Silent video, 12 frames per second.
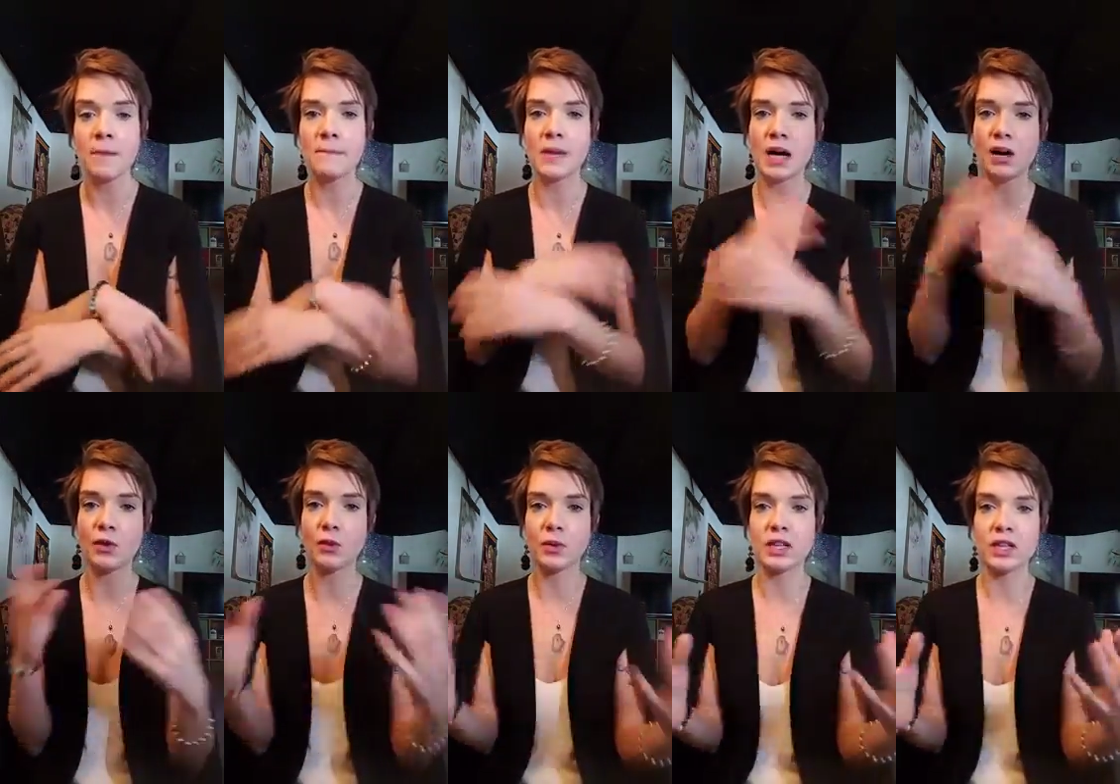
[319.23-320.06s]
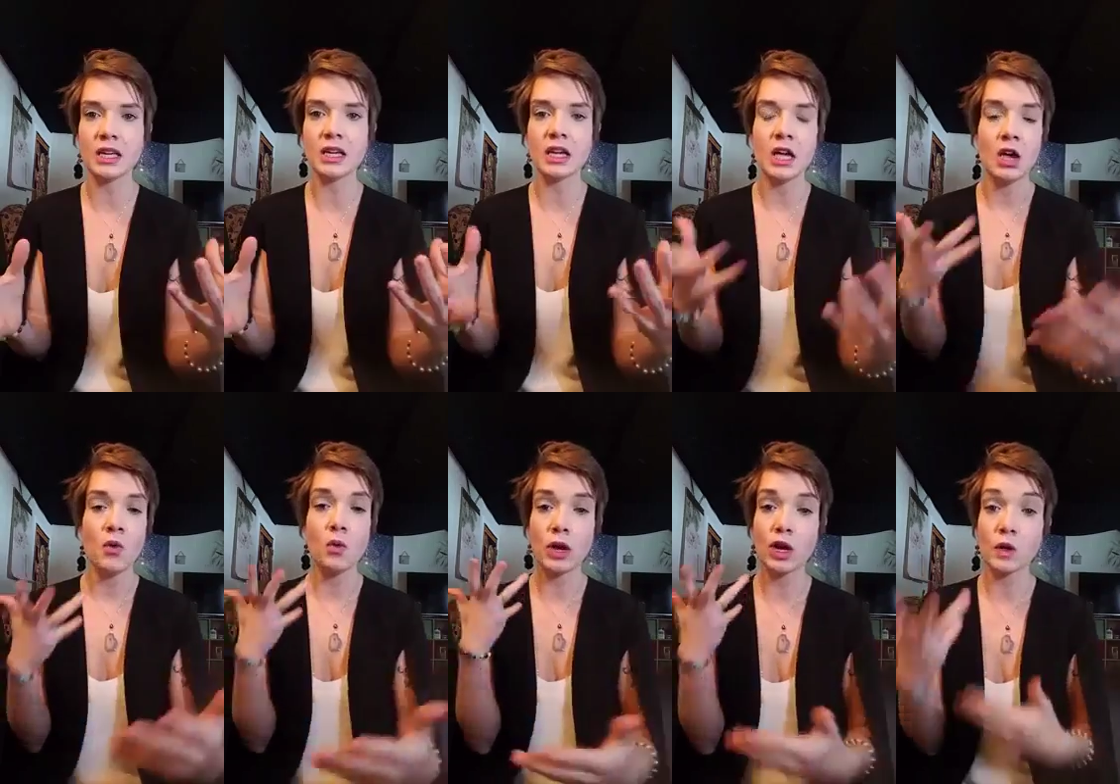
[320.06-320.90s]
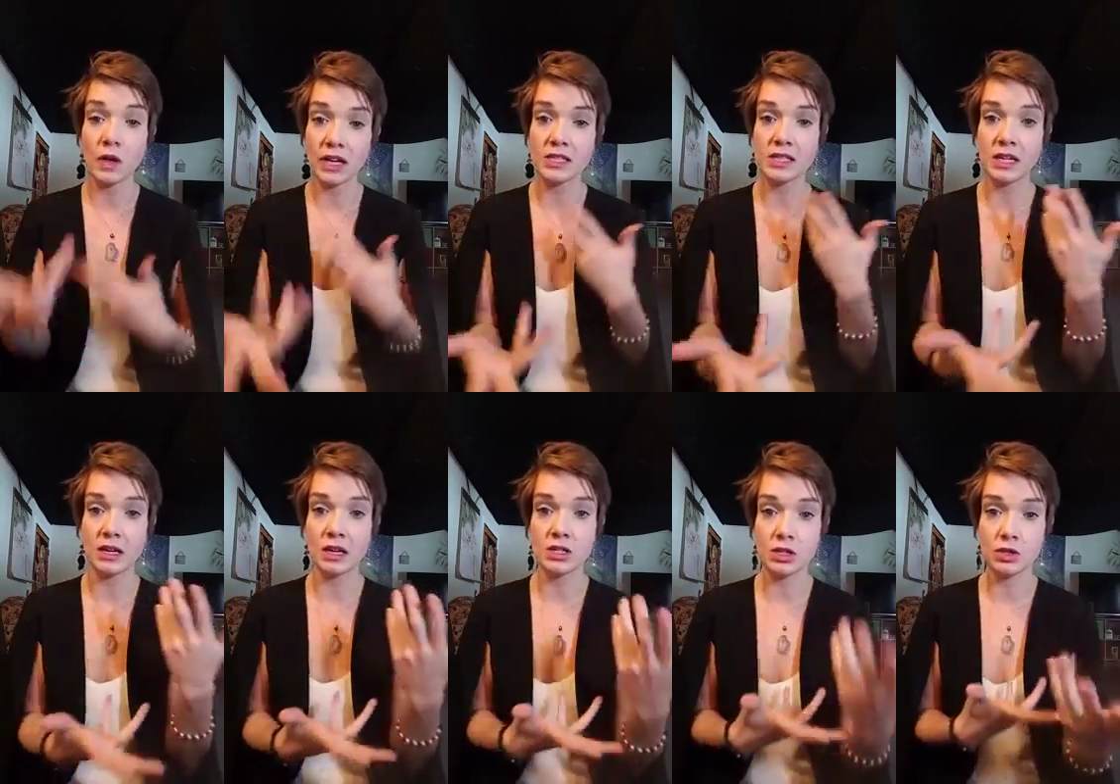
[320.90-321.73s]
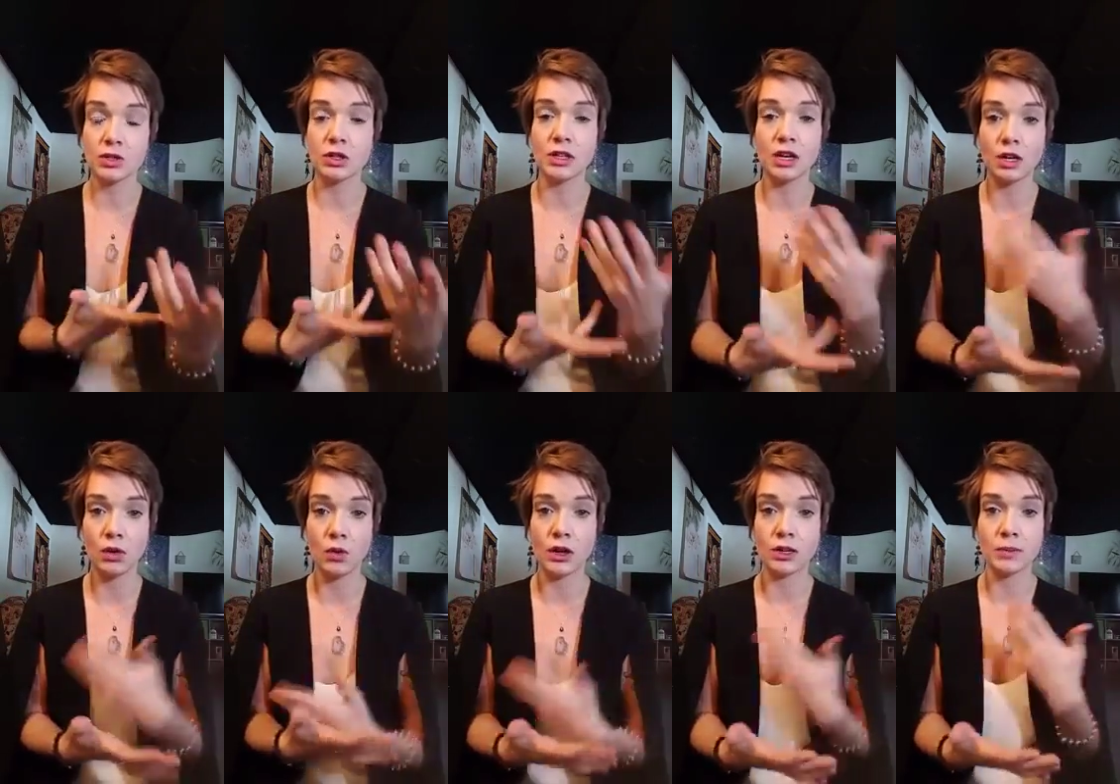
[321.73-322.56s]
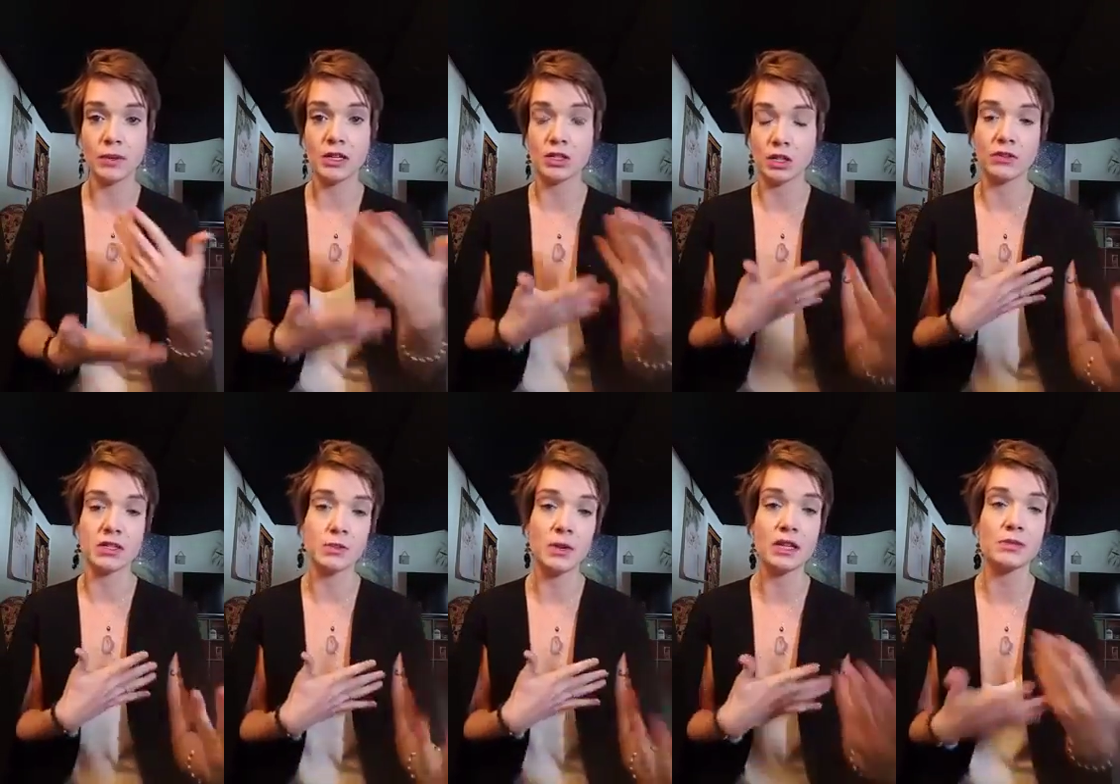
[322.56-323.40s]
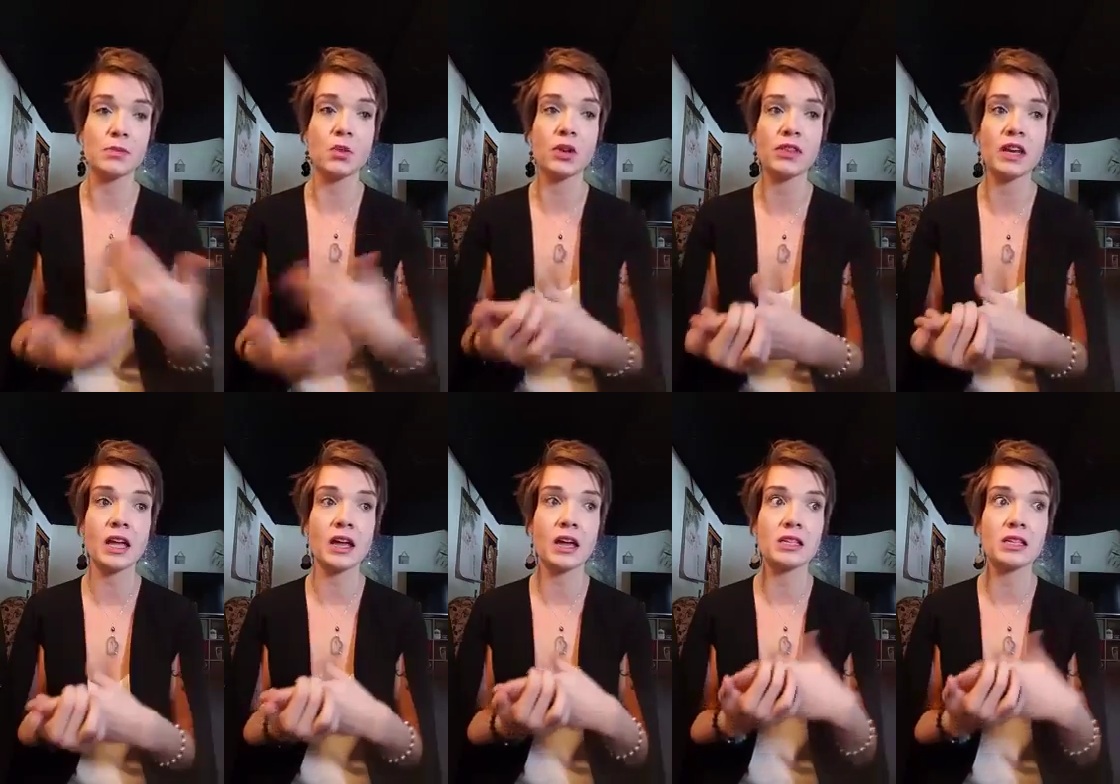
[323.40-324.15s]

But really, we are raising children that are going to be service-based. More than